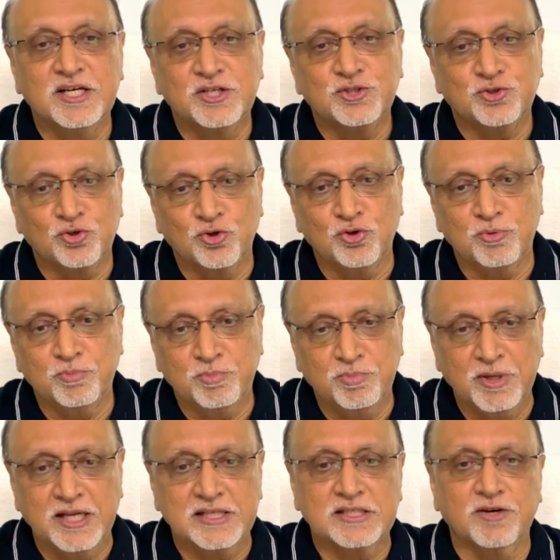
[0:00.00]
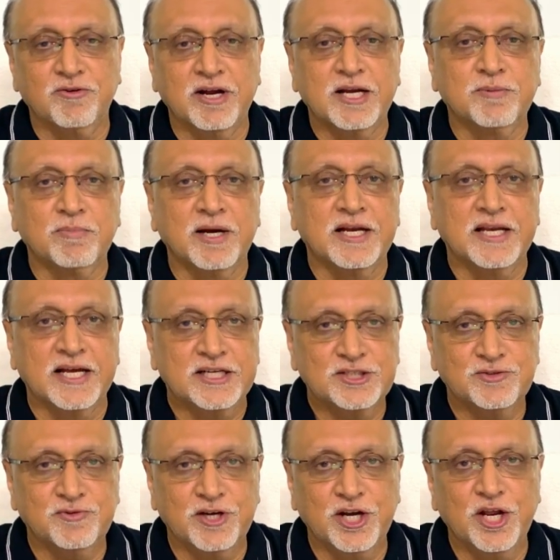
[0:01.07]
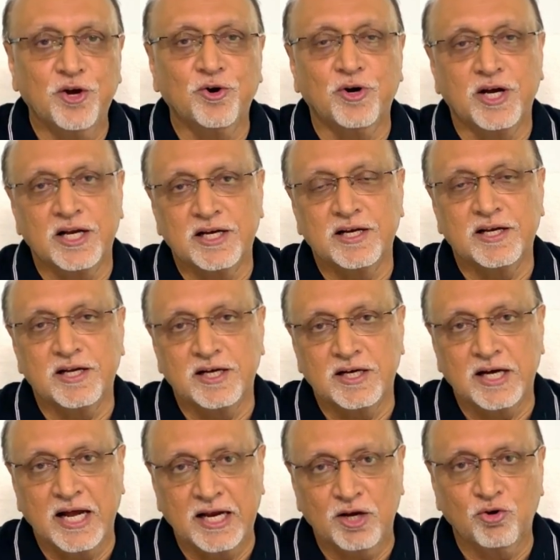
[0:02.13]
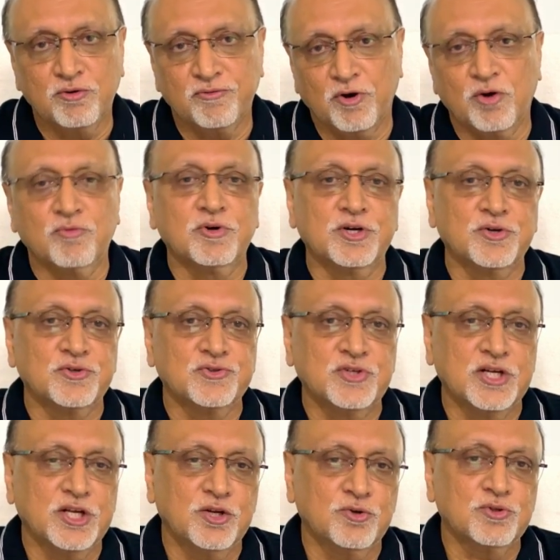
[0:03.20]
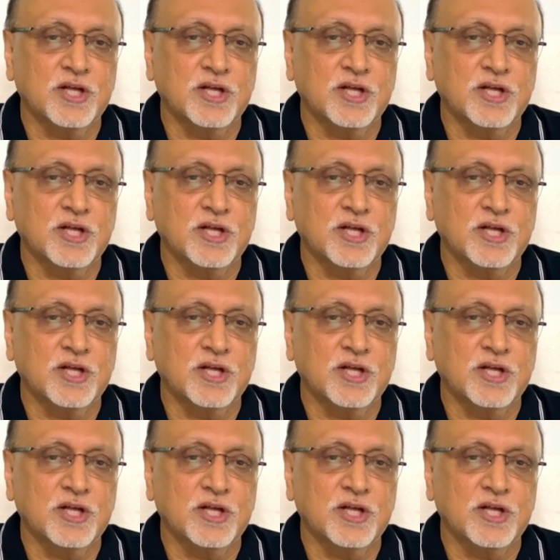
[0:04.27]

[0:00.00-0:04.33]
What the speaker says: So please await my next video, and I look forward to seeing you.